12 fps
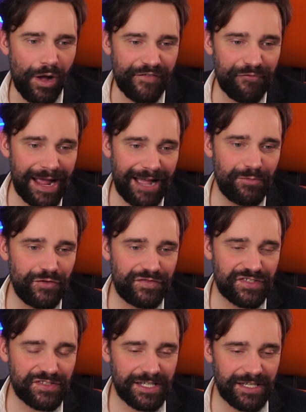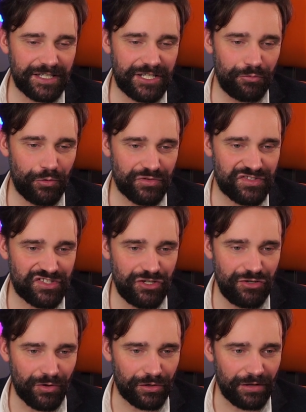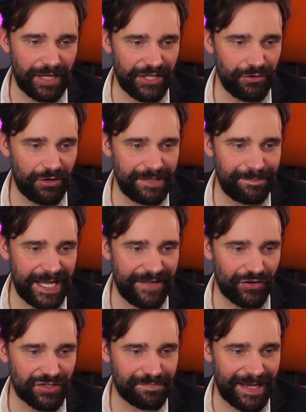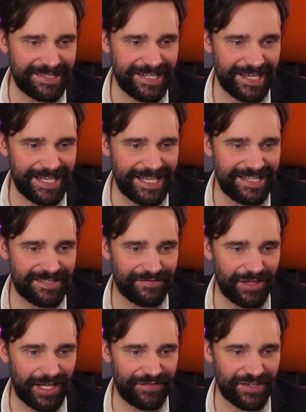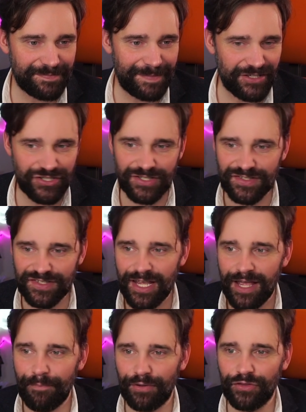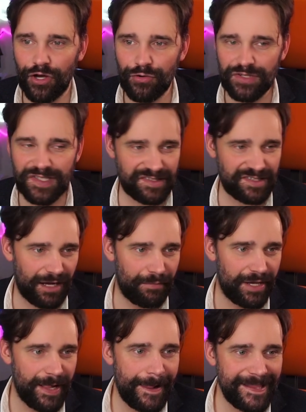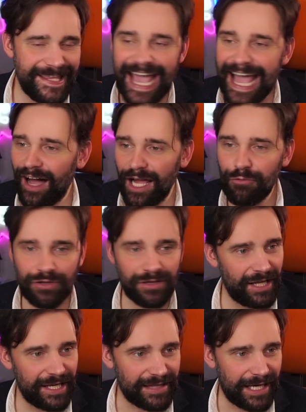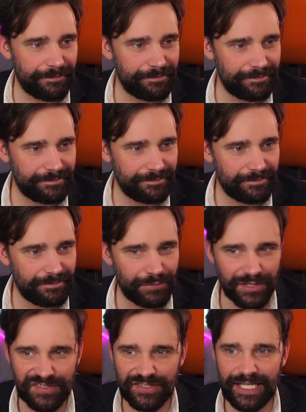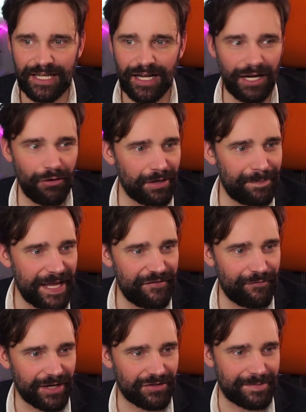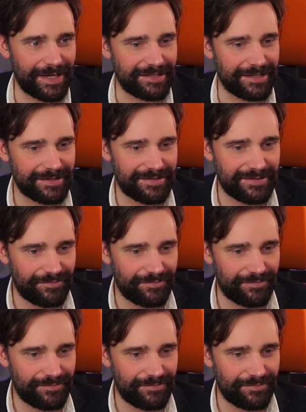if WoW moved to the Guild Wars 2 model and you only pay for cosmetic, ease of life expansions, but no sub? Yeah, I wouldn't like that. Personally, I don't want to pay for my cosmetics.